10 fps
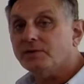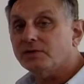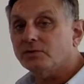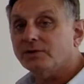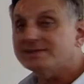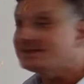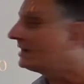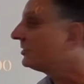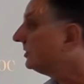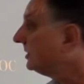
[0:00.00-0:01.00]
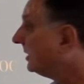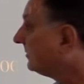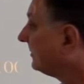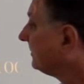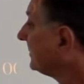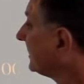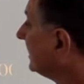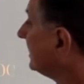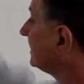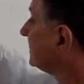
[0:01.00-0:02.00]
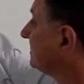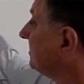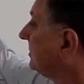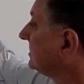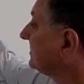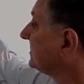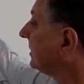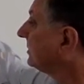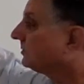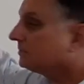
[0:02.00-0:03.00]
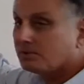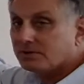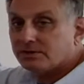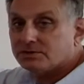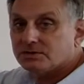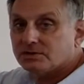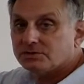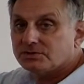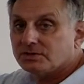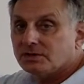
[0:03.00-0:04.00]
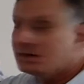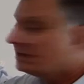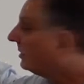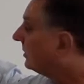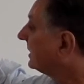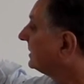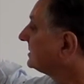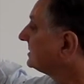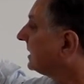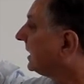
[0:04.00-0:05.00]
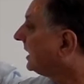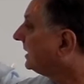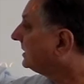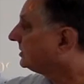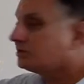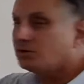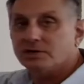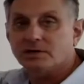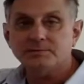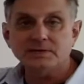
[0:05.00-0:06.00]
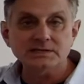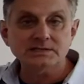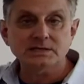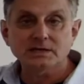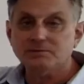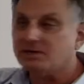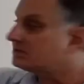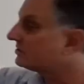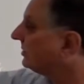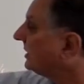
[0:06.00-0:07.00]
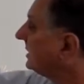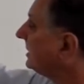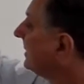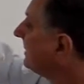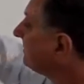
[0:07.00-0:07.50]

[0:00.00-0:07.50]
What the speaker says: by the way, is not good enough. This is moles of solute per liter solution. Okay, this is odd. It's showing up nicely on my screen.